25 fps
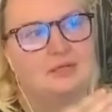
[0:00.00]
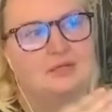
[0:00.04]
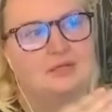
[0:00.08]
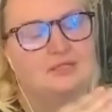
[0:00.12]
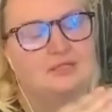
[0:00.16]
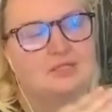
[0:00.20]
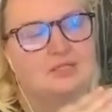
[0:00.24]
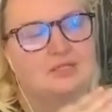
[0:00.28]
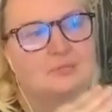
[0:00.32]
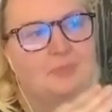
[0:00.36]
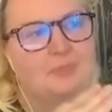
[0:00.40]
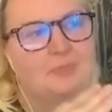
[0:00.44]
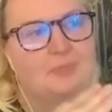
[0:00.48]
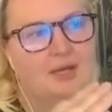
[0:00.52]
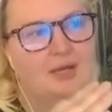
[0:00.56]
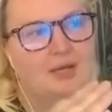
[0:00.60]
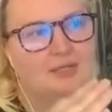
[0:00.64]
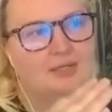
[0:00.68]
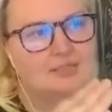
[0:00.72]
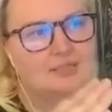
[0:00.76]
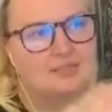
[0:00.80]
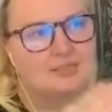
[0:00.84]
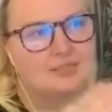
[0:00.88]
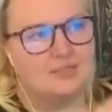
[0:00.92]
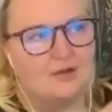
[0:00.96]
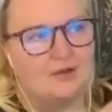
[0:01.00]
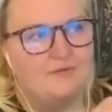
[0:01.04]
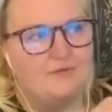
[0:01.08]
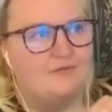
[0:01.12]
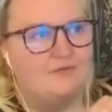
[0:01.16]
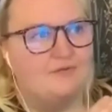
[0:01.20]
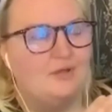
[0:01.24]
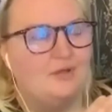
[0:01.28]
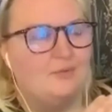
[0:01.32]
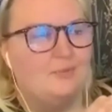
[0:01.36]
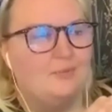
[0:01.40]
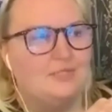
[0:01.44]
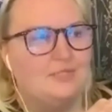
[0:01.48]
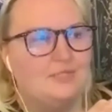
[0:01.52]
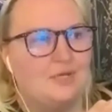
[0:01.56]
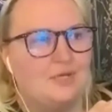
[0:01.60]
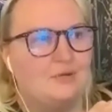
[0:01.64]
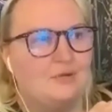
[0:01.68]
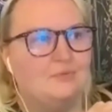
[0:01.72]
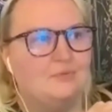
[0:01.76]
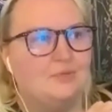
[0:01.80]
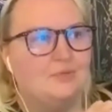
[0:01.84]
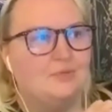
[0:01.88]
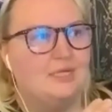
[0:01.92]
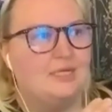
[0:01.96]
to buy stuff that we
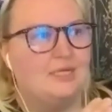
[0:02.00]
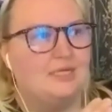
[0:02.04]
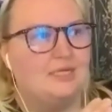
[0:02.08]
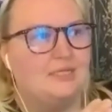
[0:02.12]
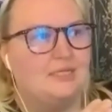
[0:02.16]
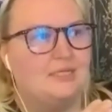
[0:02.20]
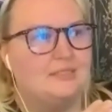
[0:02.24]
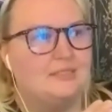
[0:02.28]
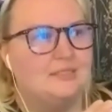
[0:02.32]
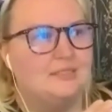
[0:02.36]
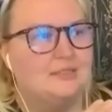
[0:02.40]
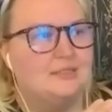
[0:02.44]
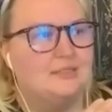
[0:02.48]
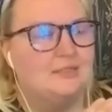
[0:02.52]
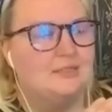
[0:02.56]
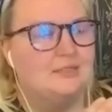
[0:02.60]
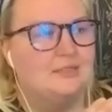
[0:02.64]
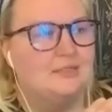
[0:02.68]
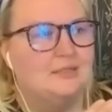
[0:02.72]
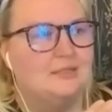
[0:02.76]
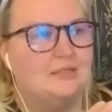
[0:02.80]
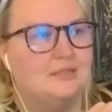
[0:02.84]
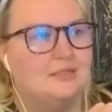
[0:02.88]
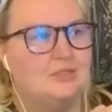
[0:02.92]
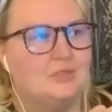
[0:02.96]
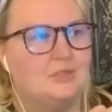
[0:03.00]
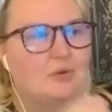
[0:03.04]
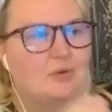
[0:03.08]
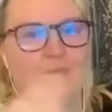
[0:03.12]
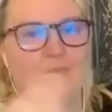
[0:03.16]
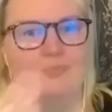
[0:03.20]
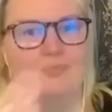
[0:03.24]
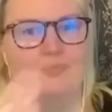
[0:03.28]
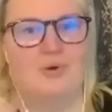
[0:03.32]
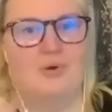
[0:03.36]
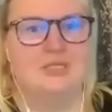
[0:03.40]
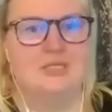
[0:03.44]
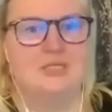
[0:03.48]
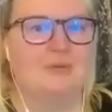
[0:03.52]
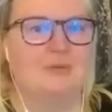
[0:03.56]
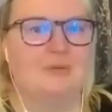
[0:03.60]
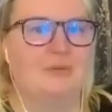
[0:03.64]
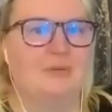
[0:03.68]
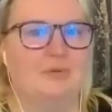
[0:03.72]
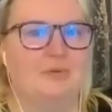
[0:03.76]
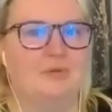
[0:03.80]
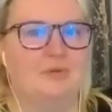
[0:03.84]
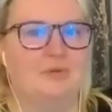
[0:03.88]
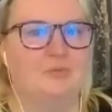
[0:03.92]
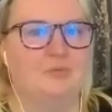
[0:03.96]
don't need to impress
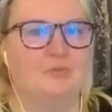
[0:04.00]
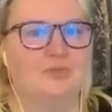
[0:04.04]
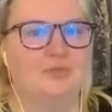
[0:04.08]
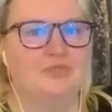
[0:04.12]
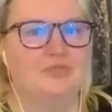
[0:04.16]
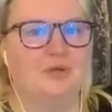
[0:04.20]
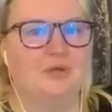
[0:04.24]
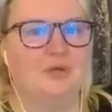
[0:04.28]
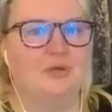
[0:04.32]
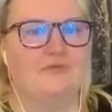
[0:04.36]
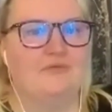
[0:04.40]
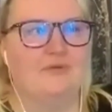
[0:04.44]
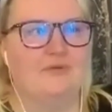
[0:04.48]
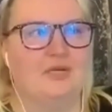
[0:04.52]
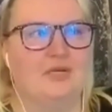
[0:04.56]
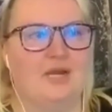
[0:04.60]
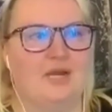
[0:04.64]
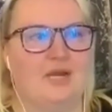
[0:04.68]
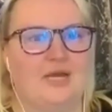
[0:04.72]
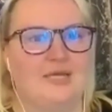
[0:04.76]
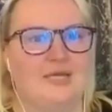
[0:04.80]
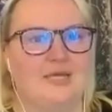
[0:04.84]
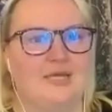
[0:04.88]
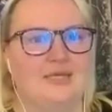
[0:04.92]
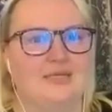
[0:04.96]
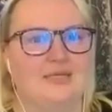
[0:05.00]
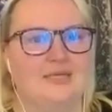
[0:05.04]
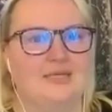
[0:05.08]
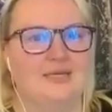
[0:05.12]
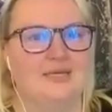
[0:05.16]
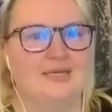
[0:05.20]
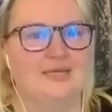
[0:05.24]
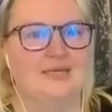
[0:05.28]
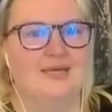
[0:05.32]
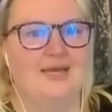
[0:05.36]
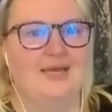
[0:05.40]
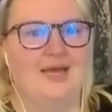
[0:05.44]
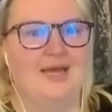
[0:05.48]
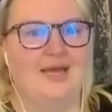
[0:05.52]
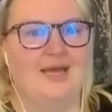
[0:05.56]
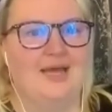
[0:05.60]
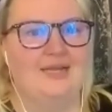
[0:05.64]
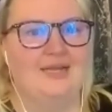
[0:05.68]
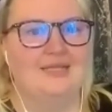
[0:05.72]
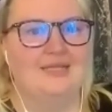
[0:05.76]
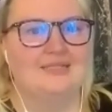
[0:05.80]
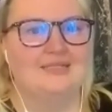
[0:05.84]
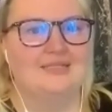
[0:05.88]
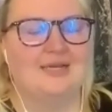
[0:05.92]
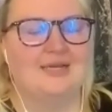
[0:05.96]
people that we don't even like. And
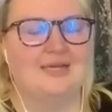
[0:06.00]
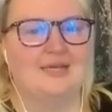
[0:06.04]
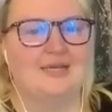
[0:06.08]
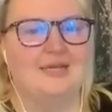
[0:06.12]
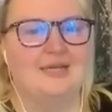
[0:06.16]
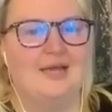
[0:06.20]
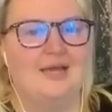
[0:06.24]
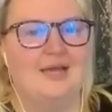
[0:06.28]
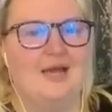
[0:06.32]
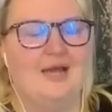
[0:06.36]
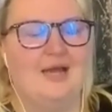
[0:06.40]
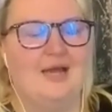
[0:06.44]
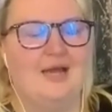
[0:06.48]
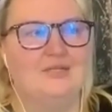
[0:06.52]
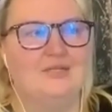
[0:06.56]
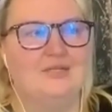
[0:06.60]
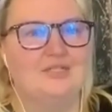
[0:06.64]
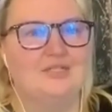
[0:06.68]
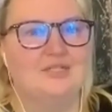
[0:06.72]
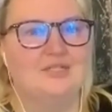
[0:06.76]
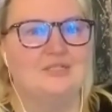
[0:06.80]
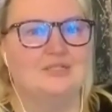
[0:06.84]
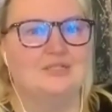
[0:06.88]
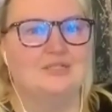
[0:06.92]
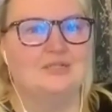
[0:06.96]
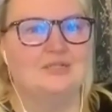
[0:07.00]
it's like, that